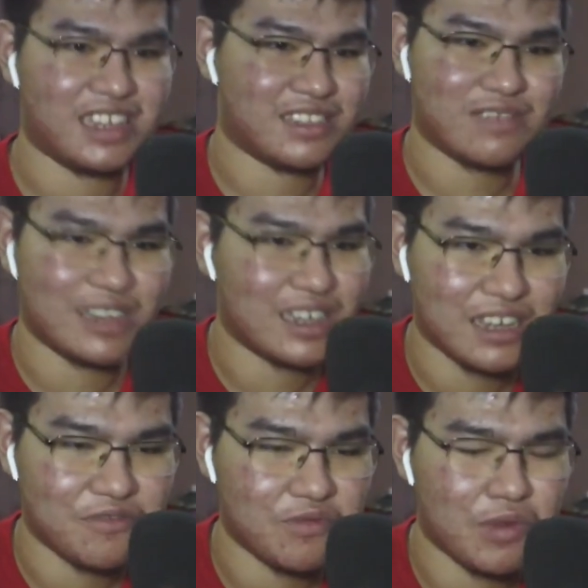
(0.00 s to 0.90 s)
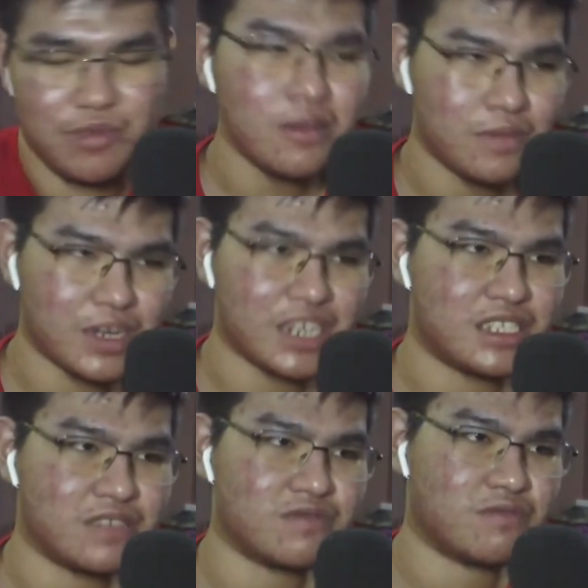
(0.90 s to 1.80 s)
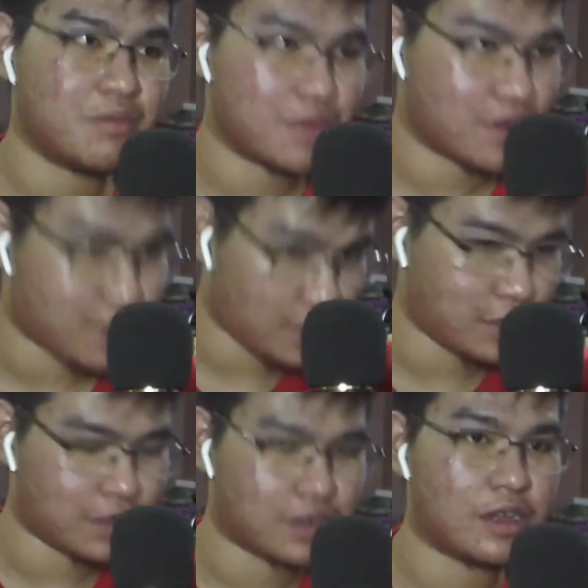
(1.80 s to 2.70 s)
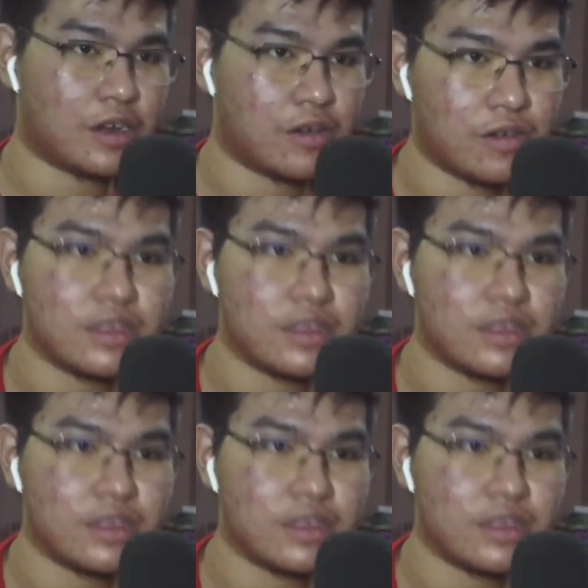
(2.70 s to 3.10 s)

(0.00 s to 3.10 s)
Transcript: That's why I can't remember. But I still remember her, though,